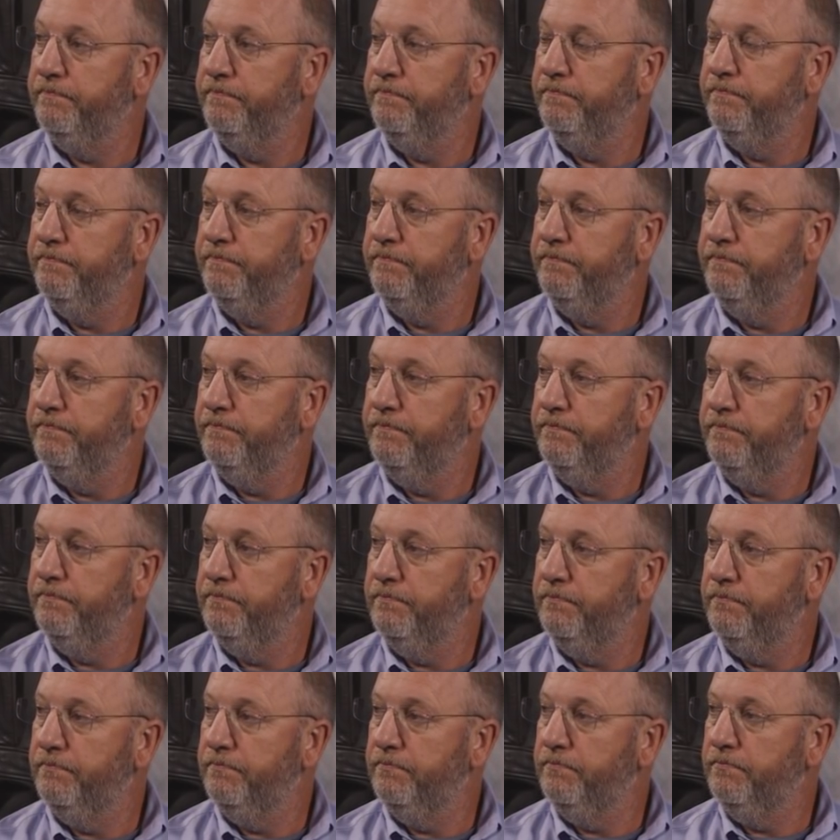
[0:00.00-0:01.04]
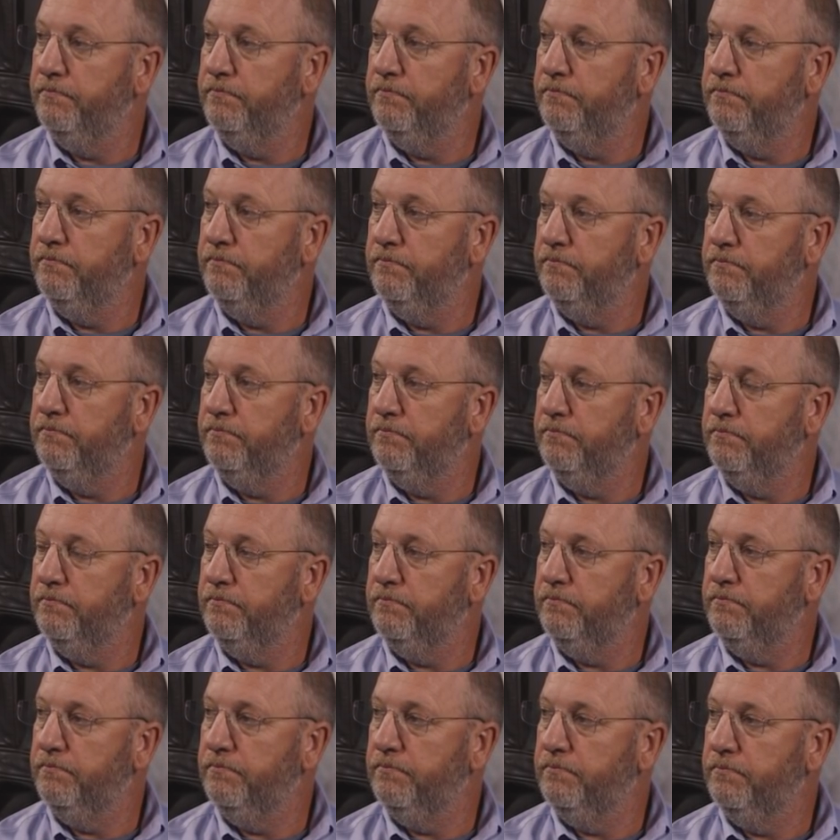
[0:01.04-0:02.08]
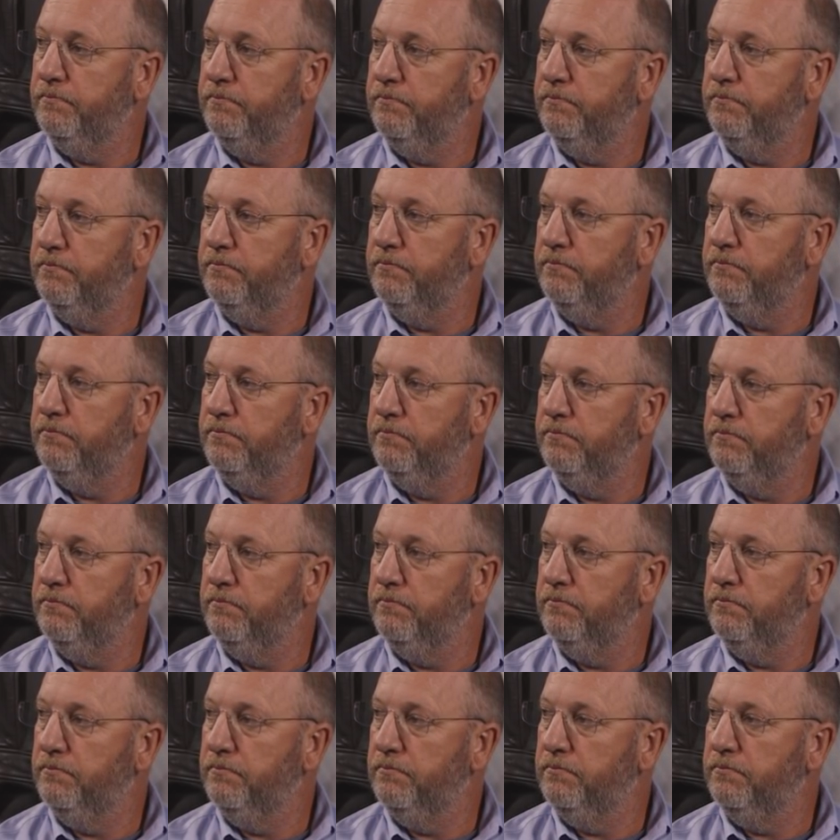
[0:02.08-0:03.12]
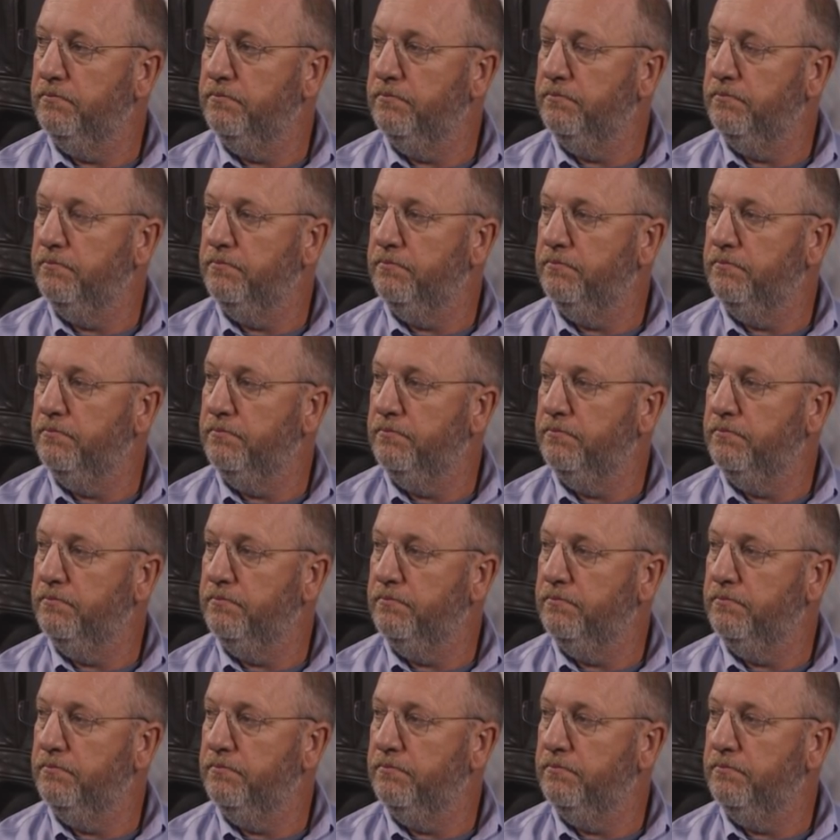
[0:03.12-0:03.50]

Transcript: [no speech]